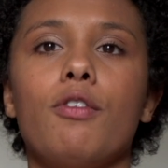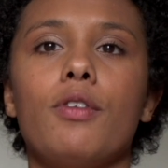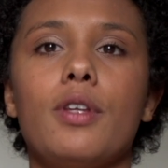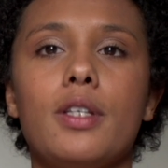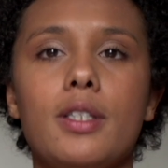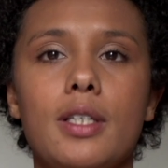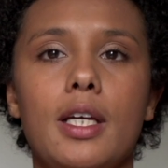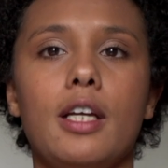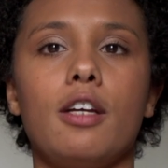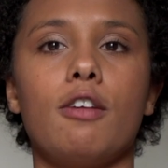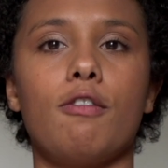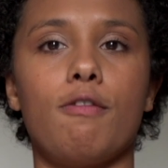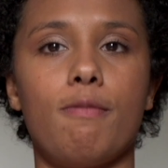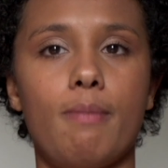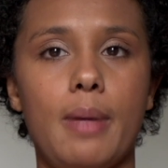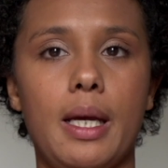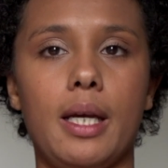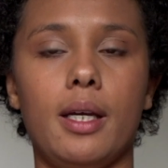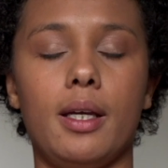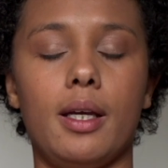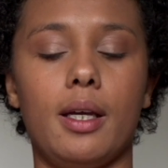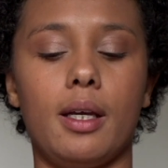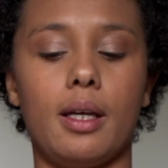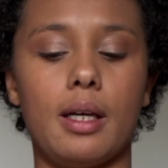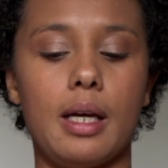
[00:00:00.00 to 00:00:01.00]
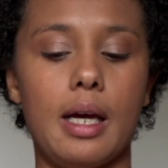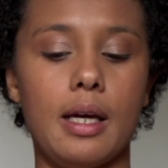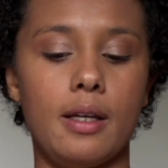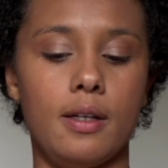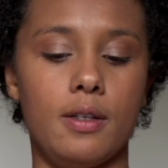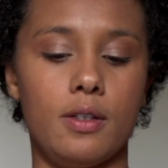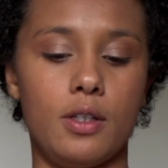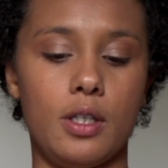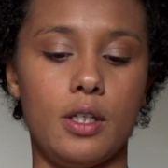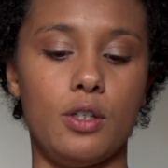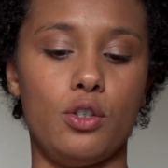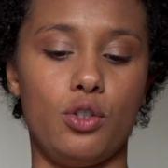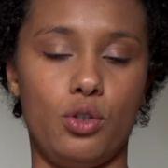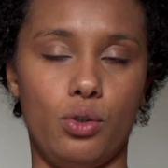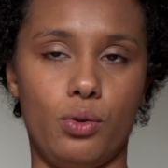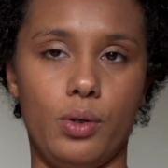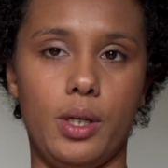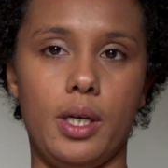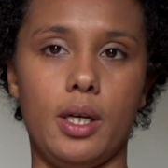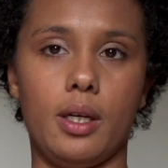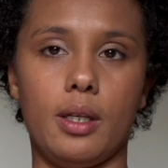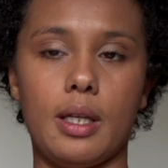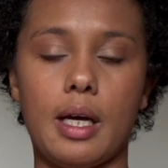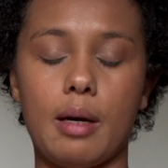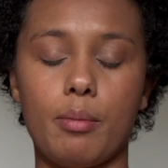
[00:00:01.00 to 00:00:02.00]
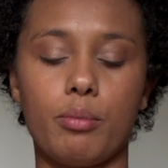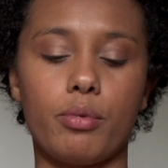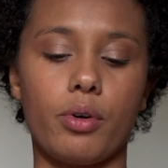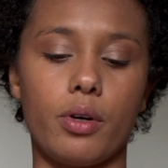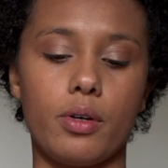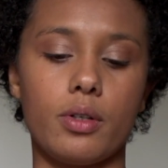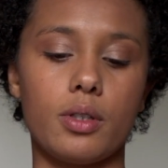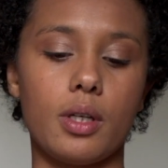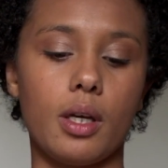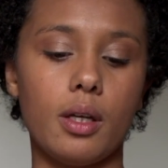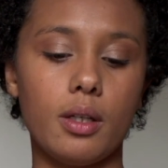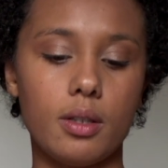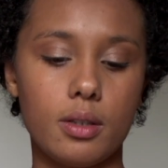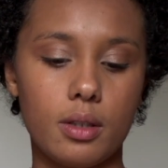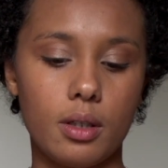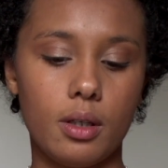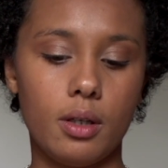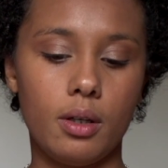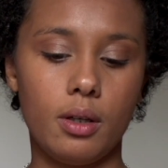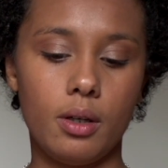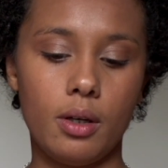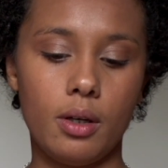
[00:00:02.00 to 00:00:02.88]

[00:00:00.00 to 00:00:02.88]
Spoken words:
for the sake of making and enjoying that process.